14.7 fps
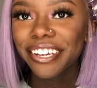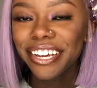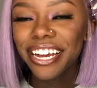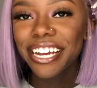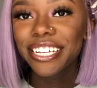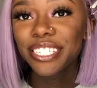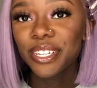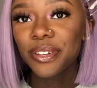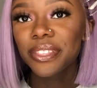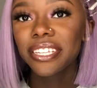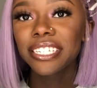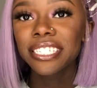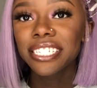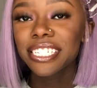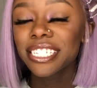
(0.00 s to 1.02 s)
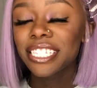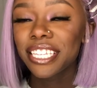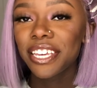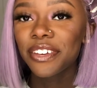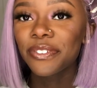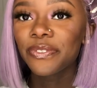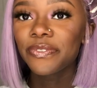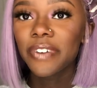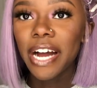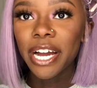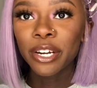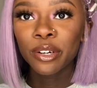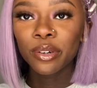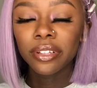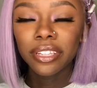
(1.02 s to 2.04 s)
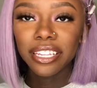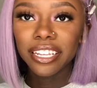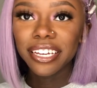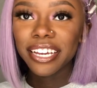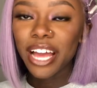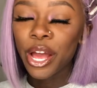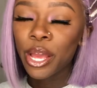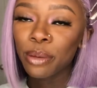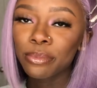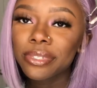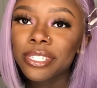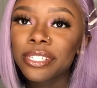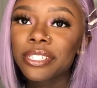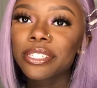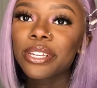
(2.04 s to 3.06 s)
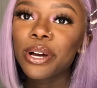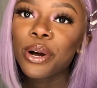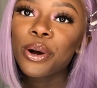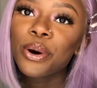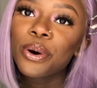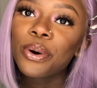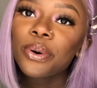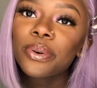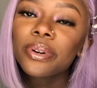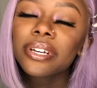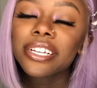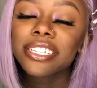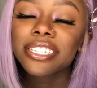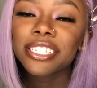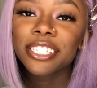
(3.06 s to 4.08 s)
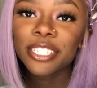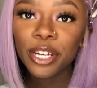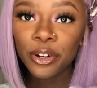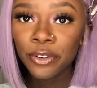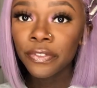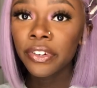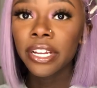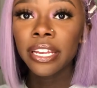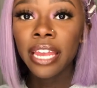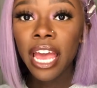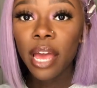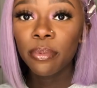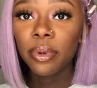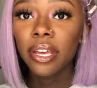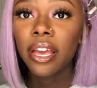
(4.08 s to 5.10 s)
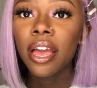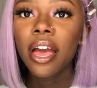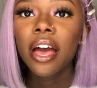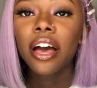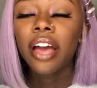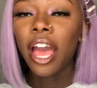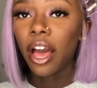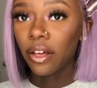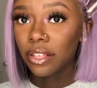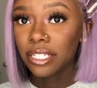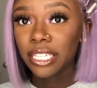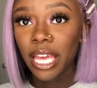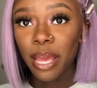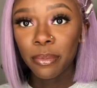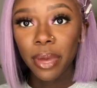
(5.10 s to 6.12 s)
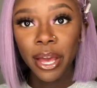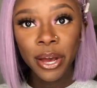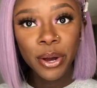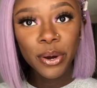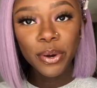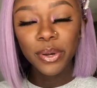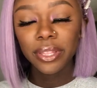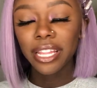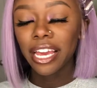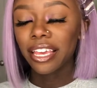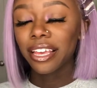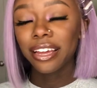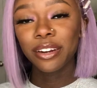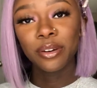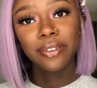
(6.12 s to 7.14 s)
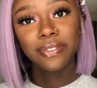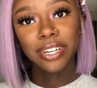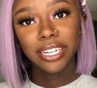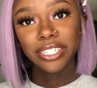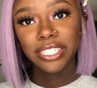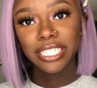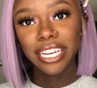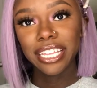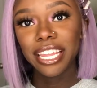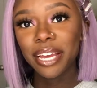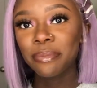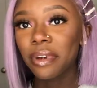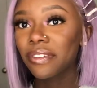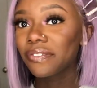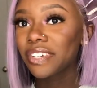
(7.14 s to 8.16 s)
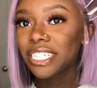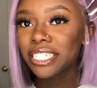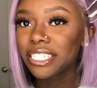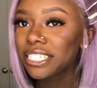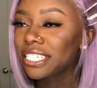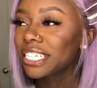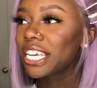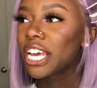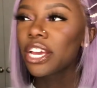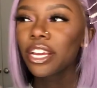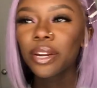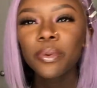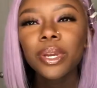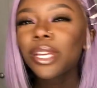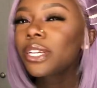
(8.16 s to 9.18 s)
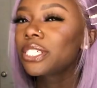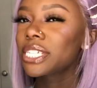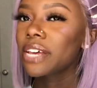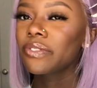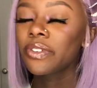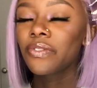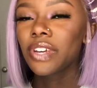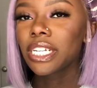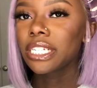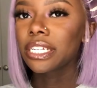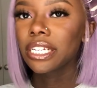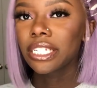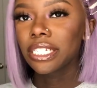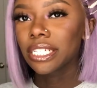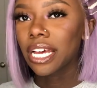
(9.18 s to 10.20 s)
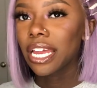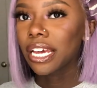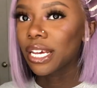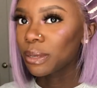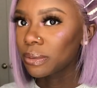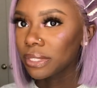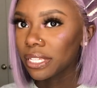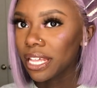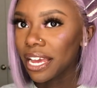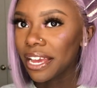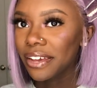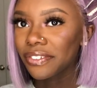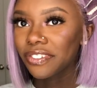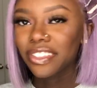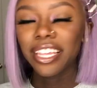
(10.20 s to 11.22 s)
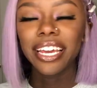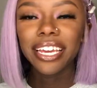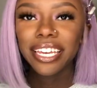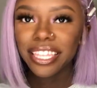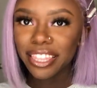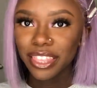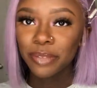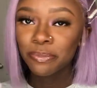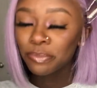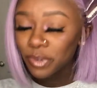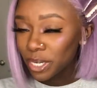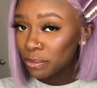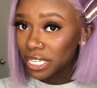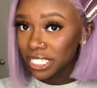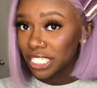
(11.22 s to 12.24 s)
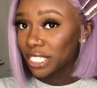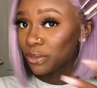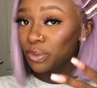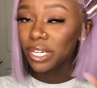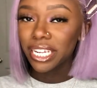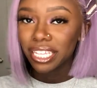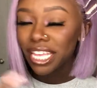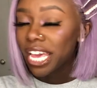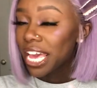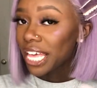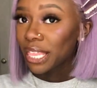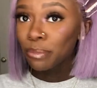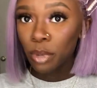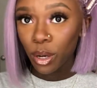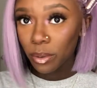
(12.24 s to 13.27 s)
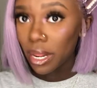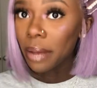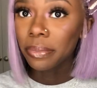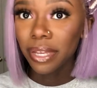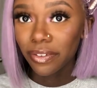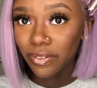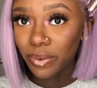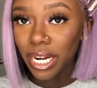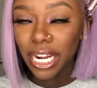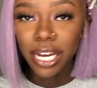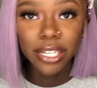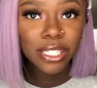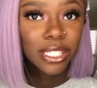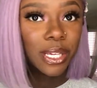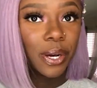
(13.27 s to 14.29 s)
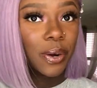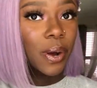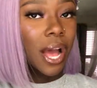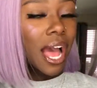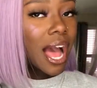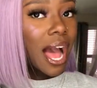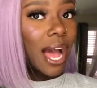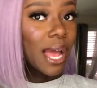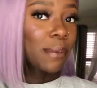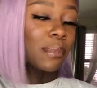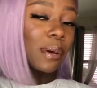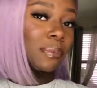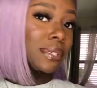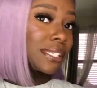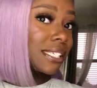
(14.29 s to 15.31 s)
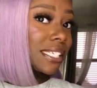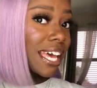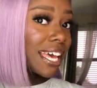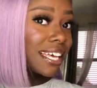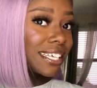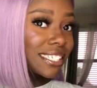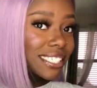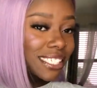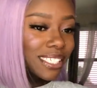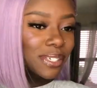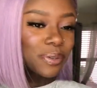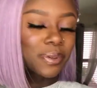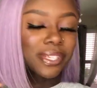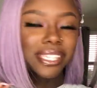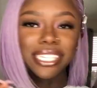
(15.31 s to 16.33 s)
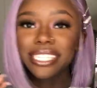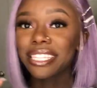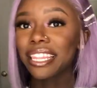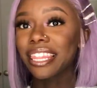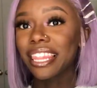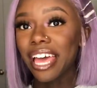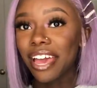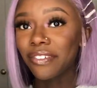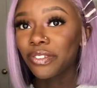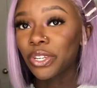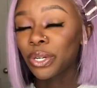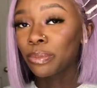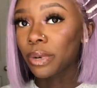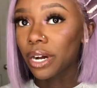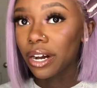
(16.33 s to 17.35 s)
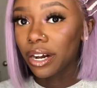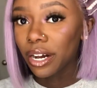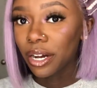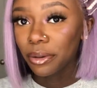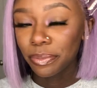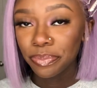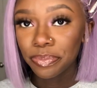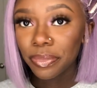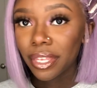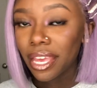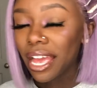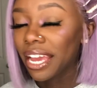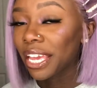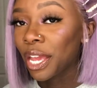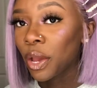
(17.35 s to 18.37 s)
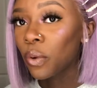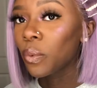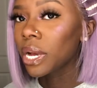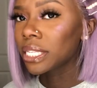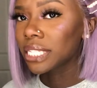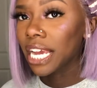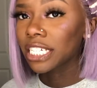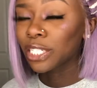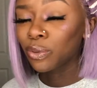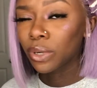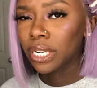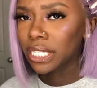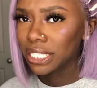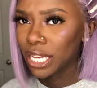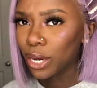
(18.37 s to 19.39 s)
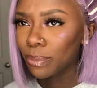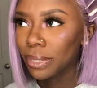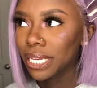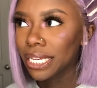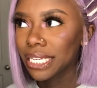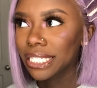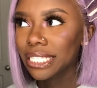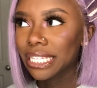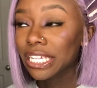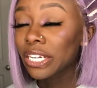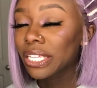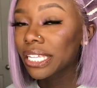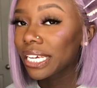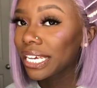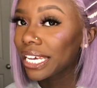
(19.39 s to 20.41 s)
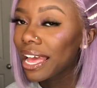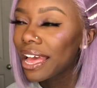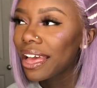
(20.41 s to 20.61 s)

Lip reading: you guys, so this is the final look. I am so freaking happy how this came out. Like, y'all don't even understand, like, my vision. You know when you just have a vision and it just kind of comes to life? Like, pretty much this is what the moment I'm giving right now. So, I am obsessed with this lavender bob. I can't wait to actually wear this out because clearly